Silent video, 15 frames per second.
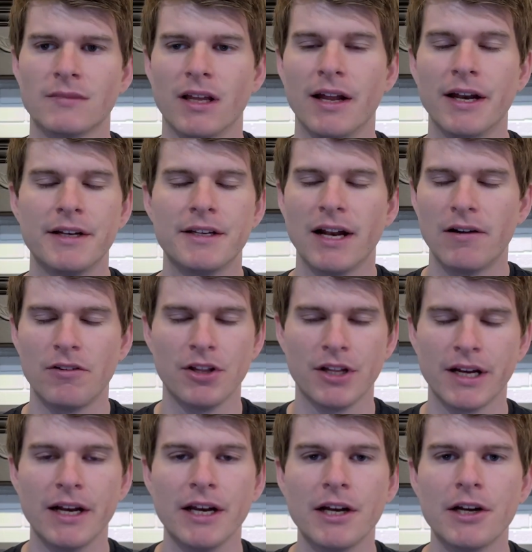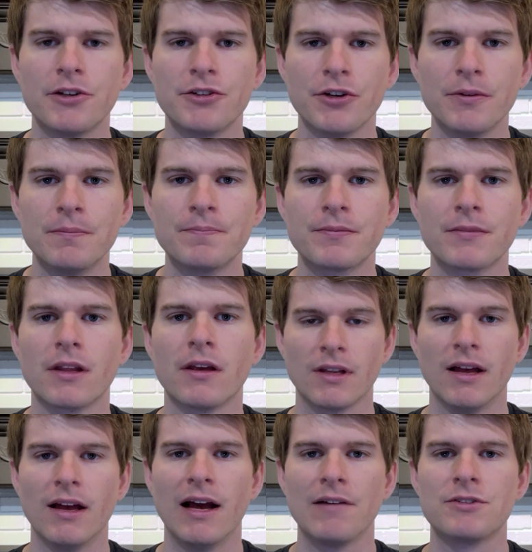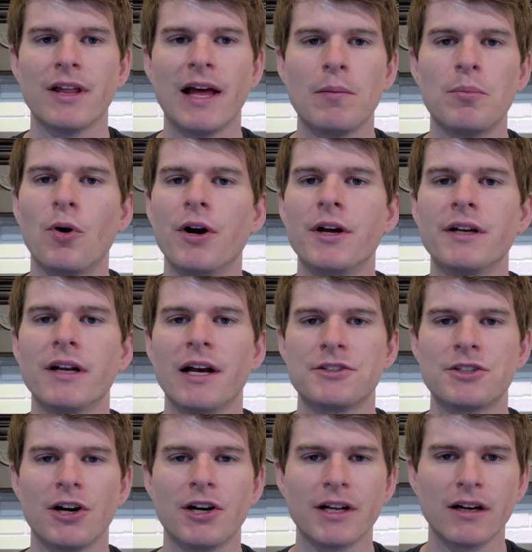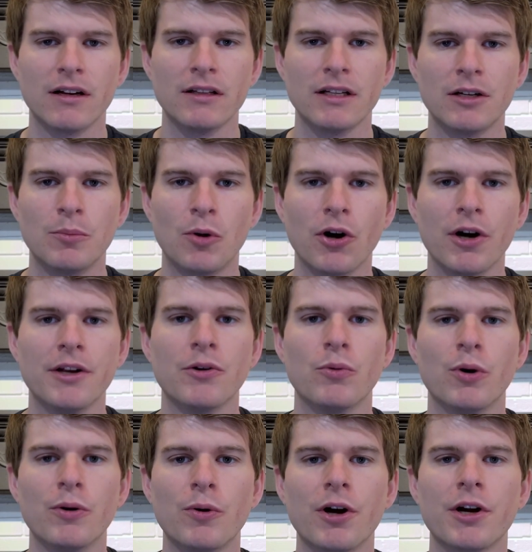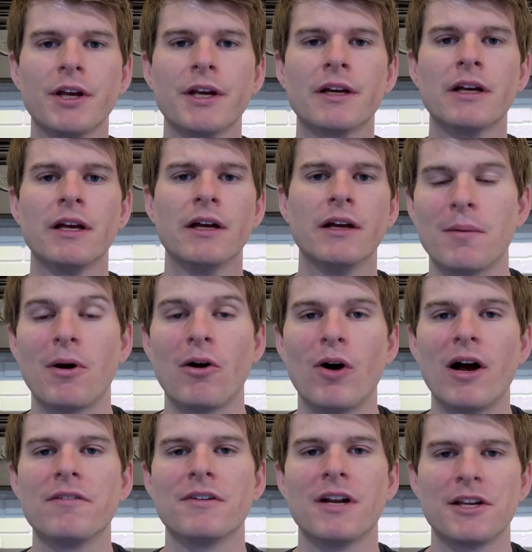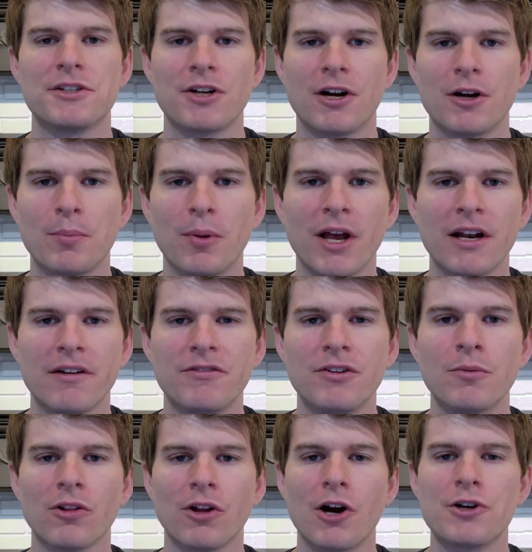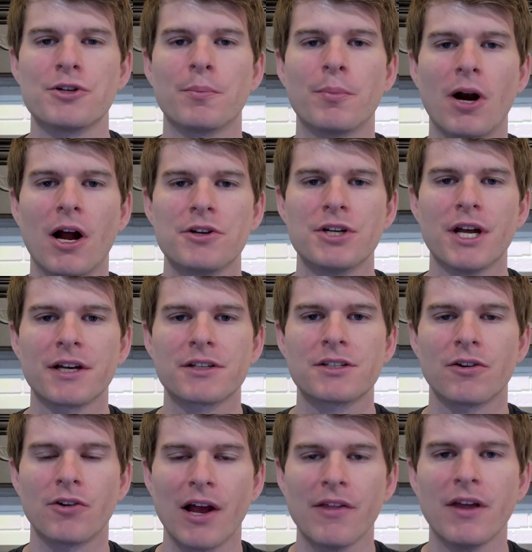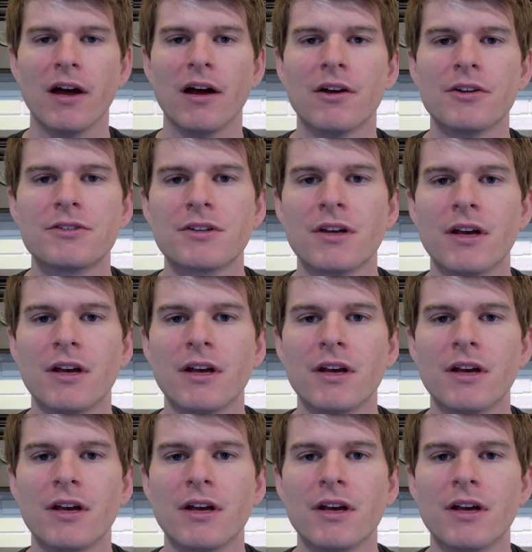and it did everything I needed to. After that point, I started to get a little more into woodworking, and my wife and I started to plan a few larger projects around the house.